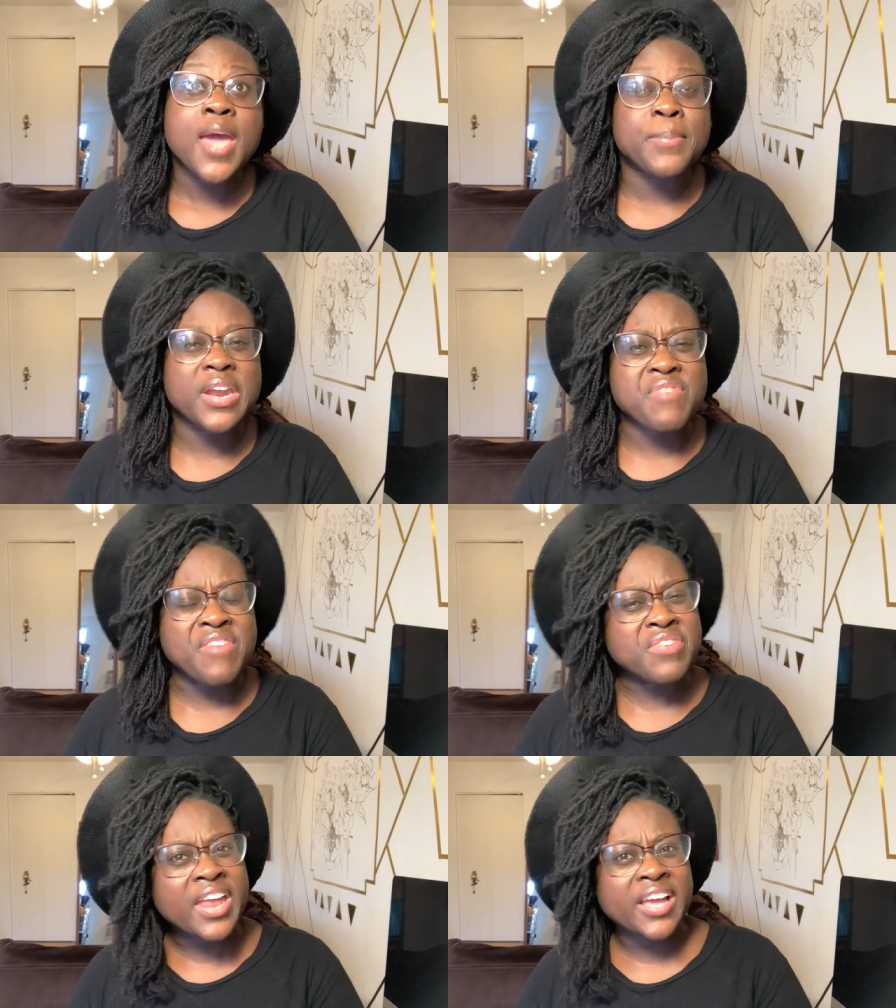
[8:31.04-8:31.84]
But if I
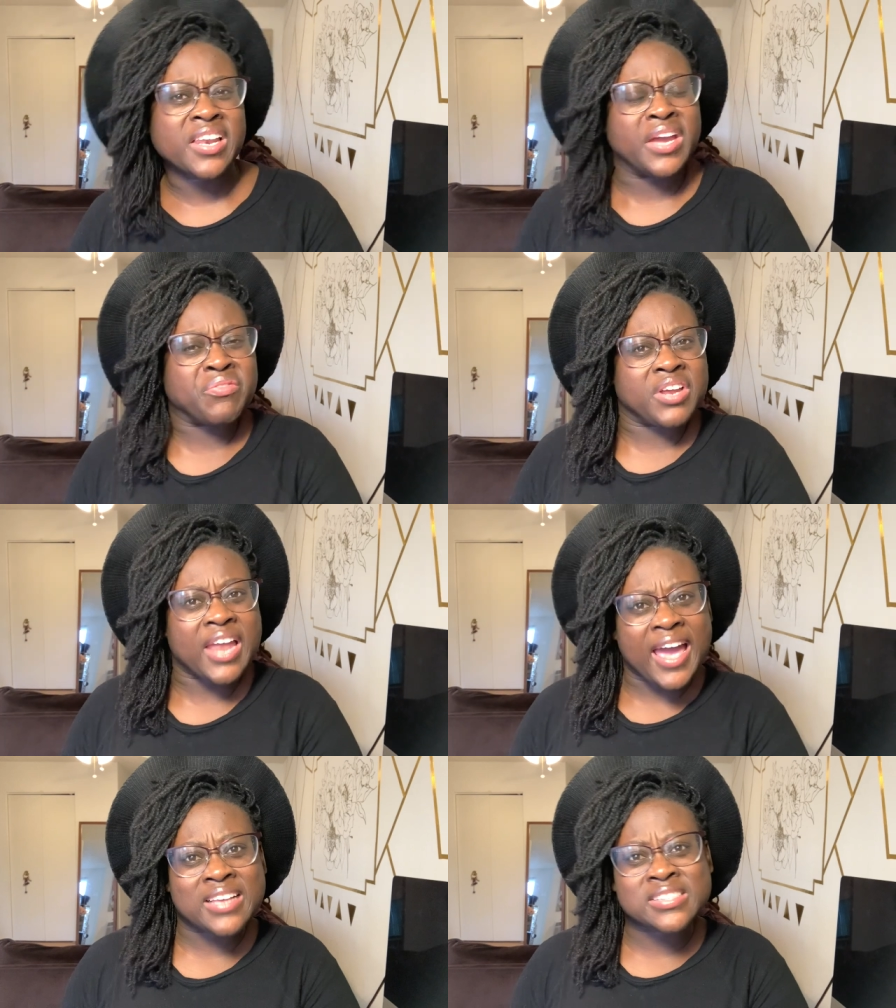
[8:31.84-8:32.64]
feel like like
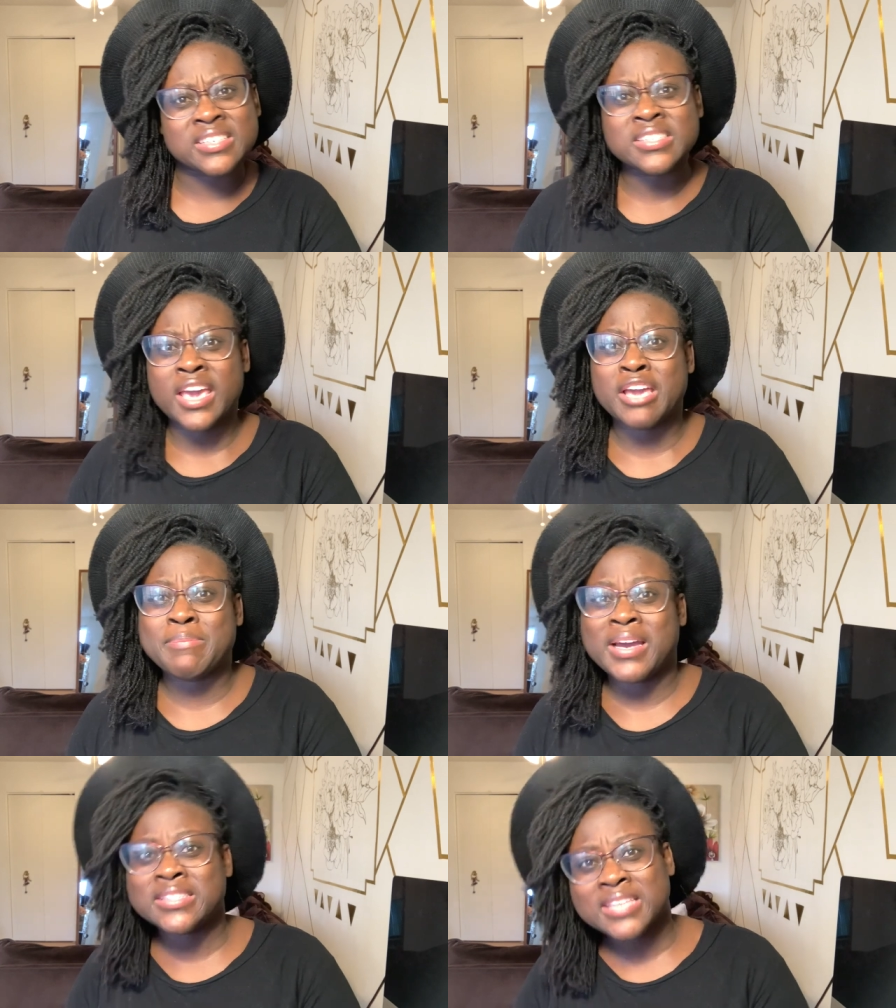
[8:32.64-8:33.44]
relaxing, taking
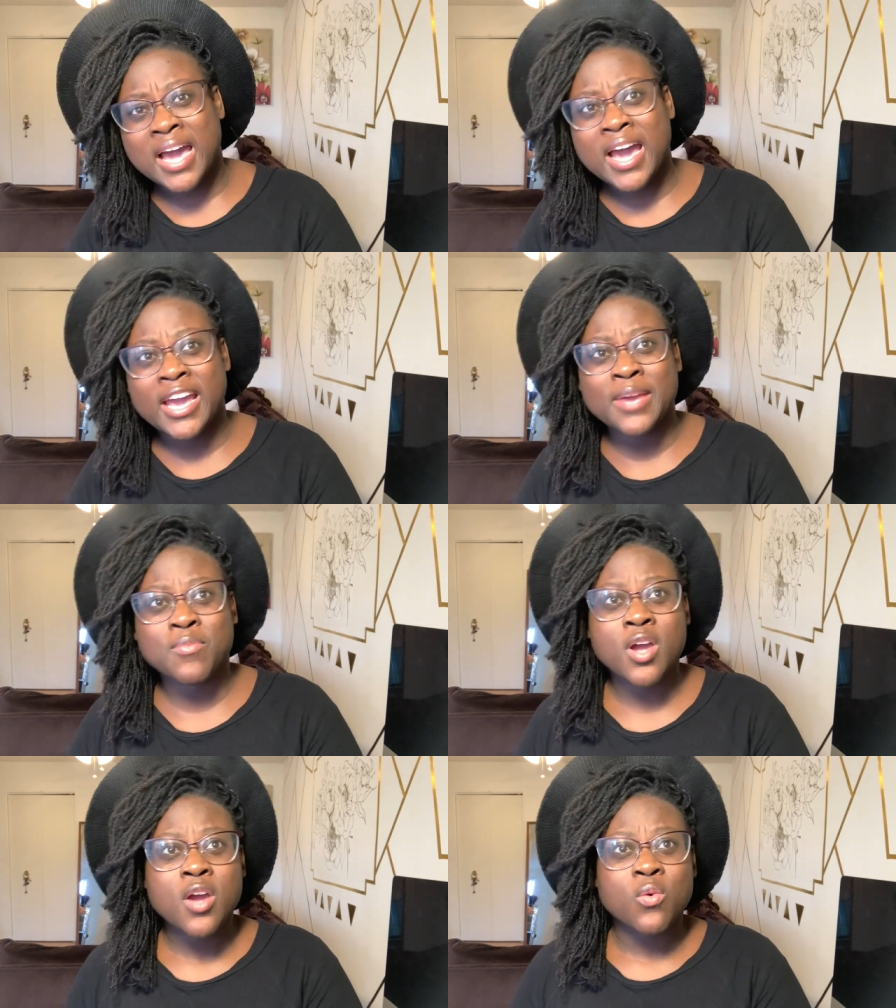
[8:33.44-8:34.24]
my
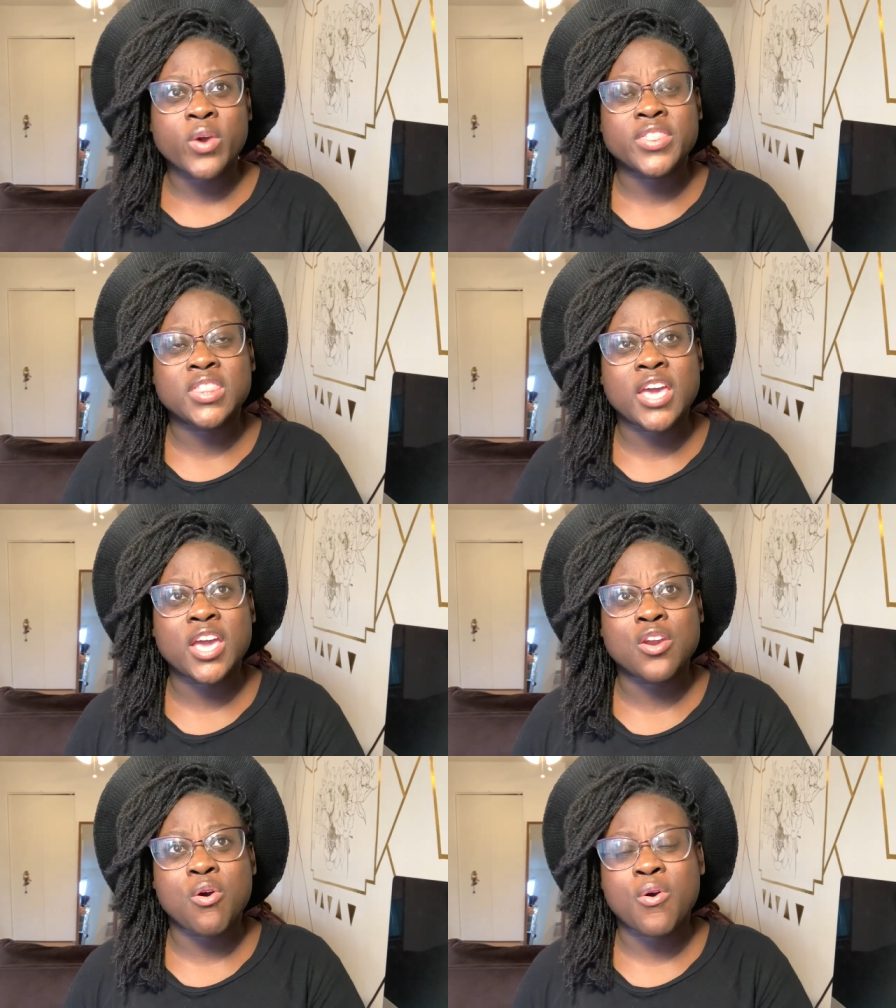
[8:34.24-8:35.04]
time with
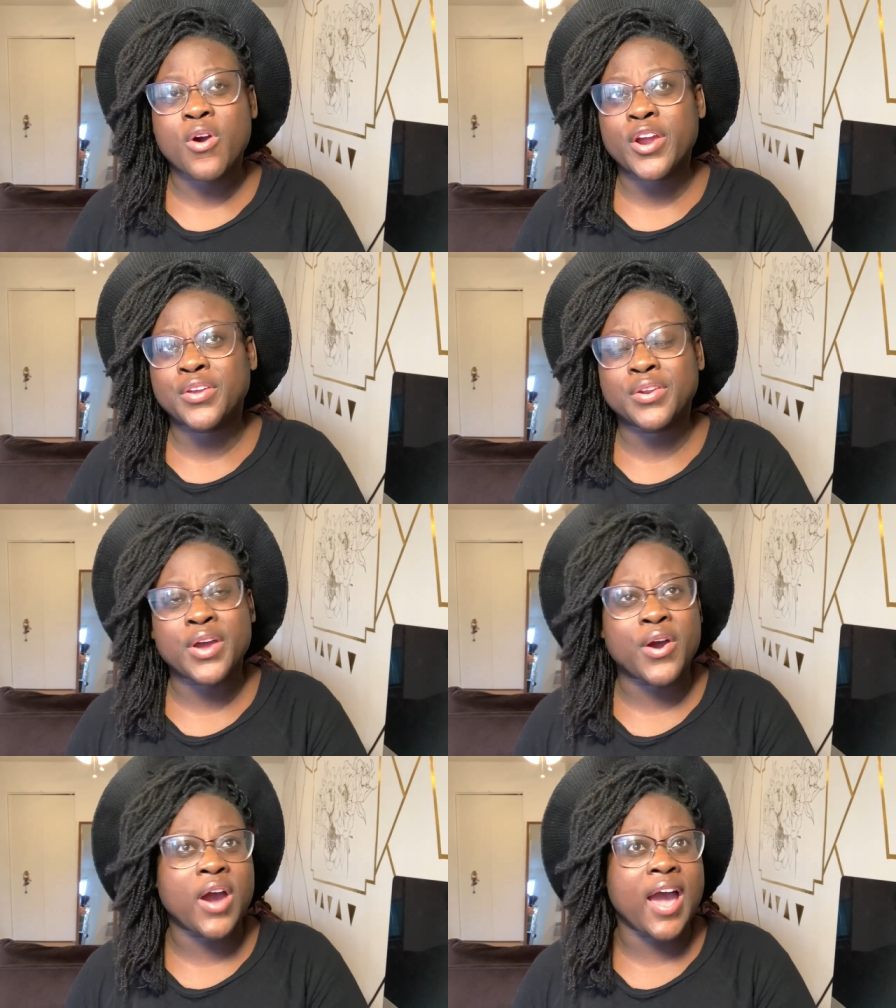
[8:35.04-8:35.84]
it, or you
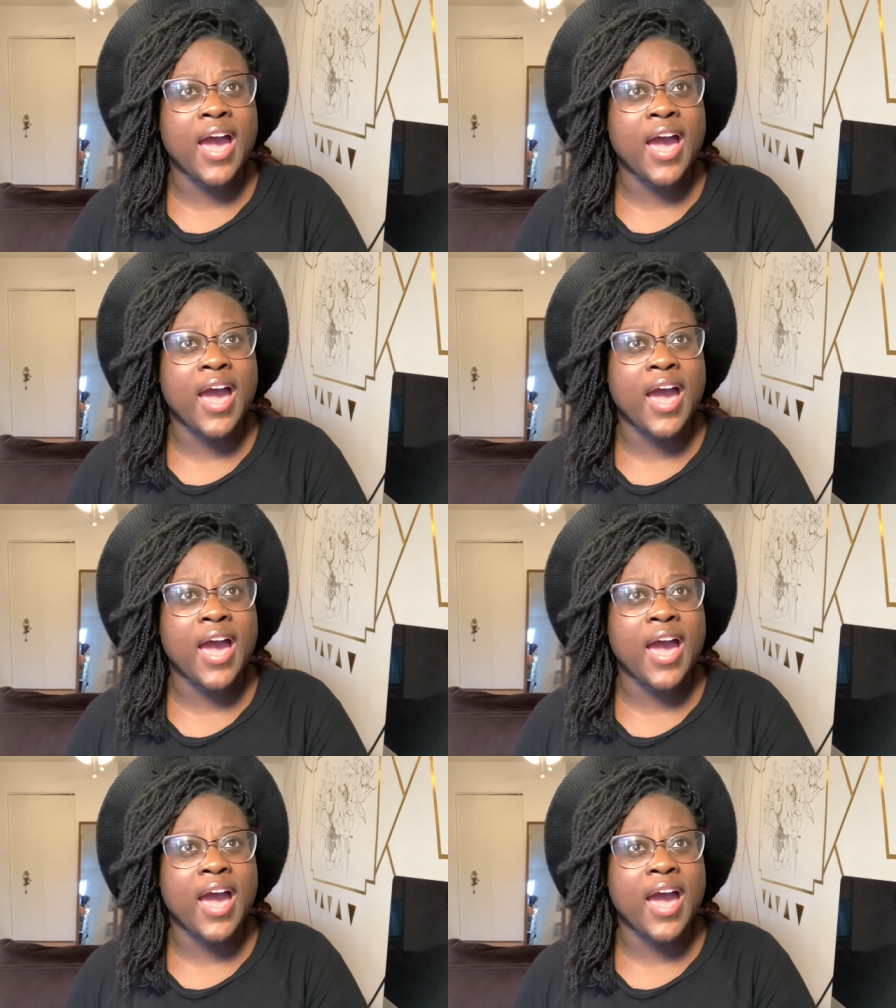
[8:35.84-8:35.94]
know,